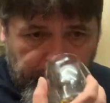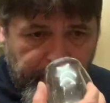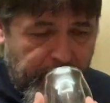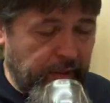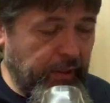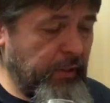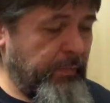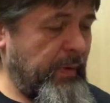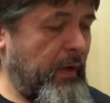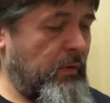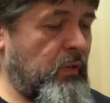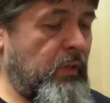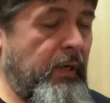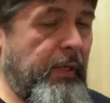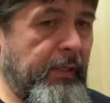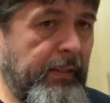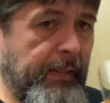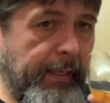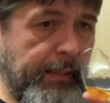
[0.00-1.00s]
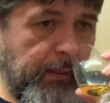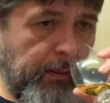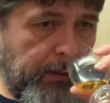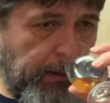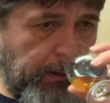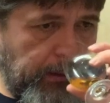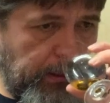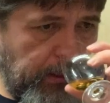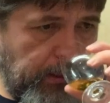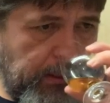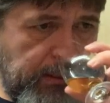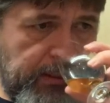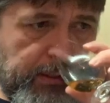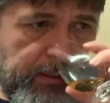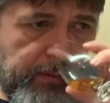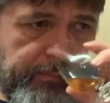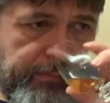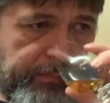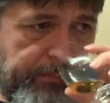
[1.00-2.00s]
for the smell side of things.
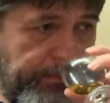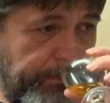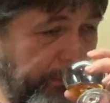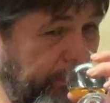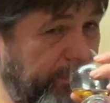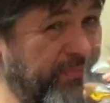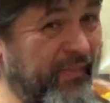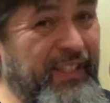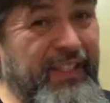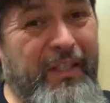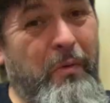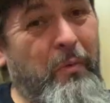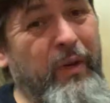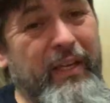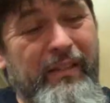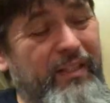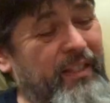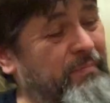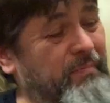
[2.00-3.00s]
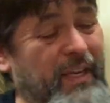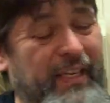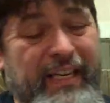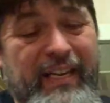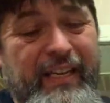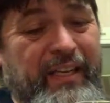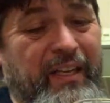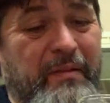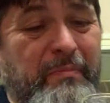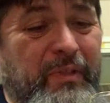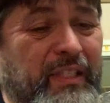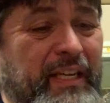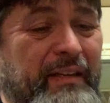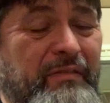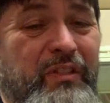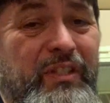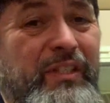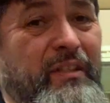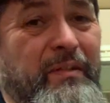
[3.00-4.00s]
Still wins. Again, it comes
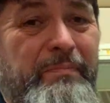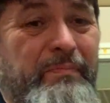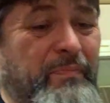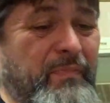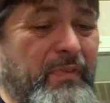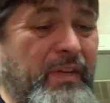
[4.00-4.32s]
down to